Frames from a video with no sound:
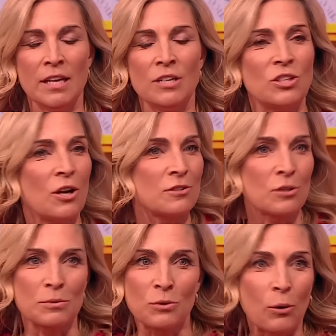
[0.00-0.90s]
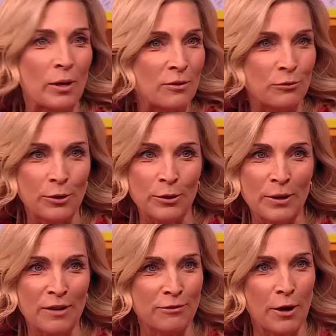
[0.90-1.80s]
She can't stop scrolling through
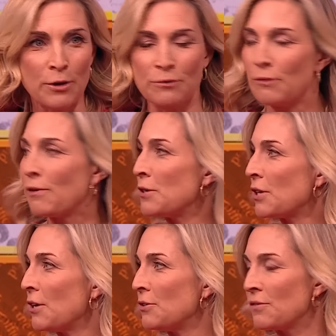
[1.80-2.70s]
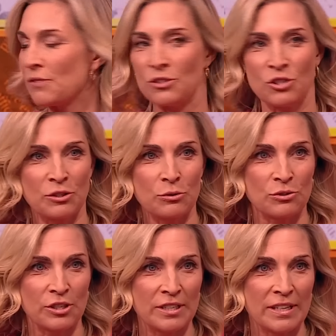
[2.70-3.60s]
her phone for photos of the
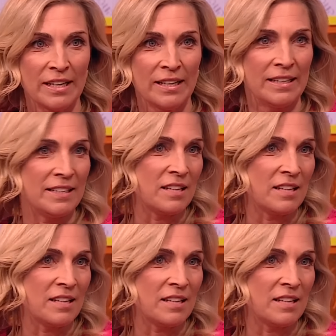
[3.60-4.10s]
children. It is